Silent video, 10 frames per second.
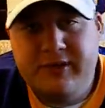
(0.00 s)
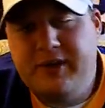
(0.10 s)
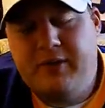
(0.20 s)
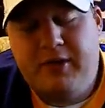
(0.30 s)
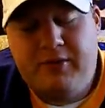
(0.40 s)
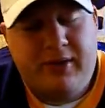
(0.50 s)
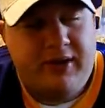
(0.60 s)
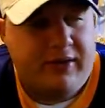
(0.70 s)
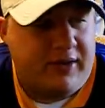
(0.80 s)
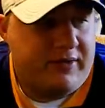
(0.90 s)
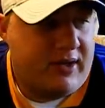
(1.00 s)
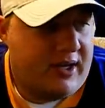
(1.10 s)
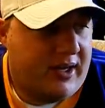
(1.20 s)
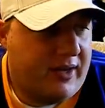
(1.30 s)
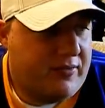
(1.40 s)
I really don't have a
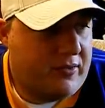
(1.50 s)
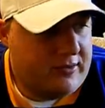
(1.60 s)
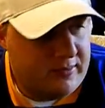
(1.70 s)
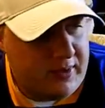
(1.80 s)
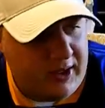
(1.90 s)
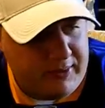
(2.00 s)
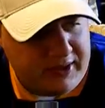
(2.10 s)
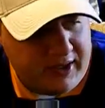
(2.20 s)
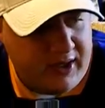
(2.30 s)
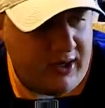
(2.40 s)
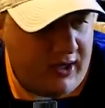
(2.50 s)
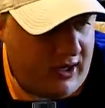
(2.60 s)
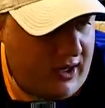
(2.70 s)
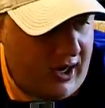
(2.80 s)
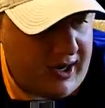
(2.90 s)
lot of hate for them. I mean,
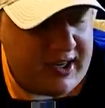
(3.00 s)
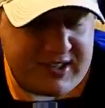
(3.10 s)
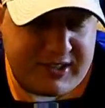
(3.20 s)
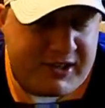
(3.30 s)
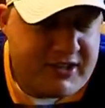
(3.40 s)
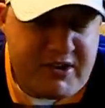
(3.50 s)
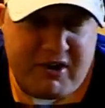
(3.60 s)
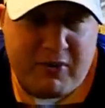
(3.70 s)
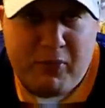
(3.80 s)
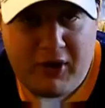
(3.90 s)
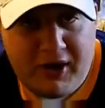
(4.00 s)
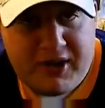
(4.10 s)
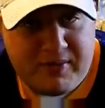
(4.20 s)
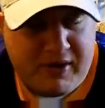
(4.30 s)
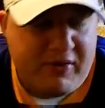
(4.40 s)
I get sick and tired of playing
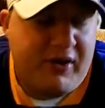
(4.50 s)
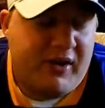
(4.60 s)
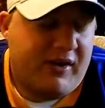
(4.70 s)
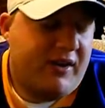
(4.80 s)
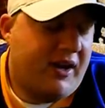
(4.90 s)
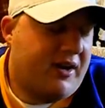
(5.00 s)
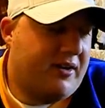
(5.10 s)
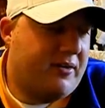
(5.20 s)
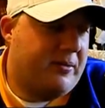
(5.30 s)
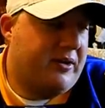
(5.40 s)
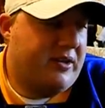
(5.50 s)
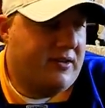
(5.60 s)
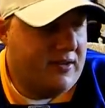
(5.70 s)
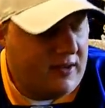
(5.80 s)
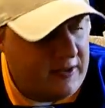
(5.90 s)
them every year. Yeah, I
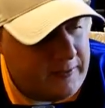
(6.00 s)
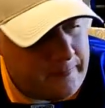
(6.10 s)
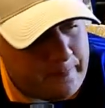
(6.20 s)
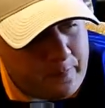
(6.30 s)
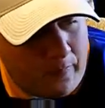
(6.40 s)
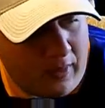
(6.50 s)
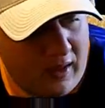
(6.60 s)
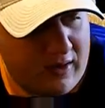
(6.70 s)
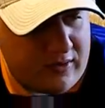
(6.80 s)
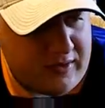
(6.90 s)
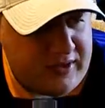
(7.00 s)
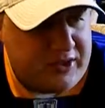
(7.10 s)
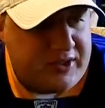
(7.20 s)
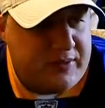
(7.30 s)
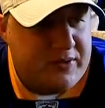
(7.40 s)
mean, you know, it
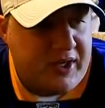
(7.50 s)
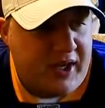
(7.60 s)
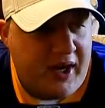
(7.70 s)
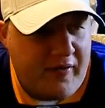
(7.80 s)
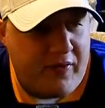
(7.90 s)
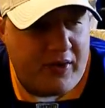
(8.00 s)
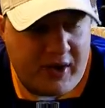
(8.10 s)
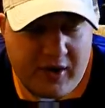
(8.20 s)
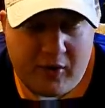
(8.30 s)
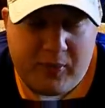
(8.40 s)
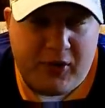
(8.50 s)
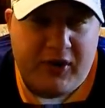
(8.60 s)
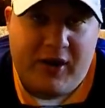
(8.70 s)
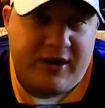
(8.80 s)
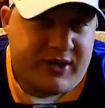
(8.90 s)
just seems like every year we
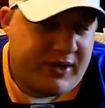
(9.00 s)
play you guys.